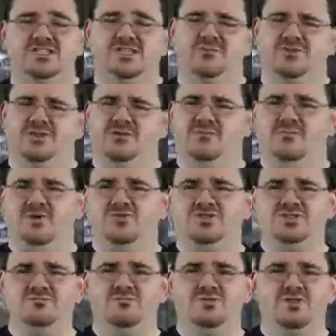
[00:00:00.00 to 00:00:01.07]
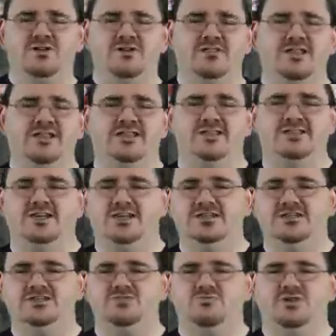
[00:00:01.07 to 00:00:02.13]
Some of the motion blur that it
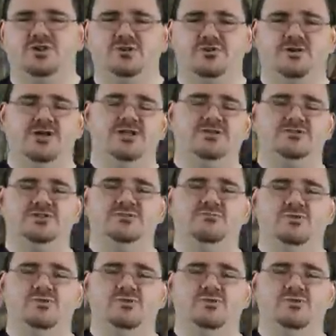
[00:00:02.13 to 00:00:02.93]
does when you're using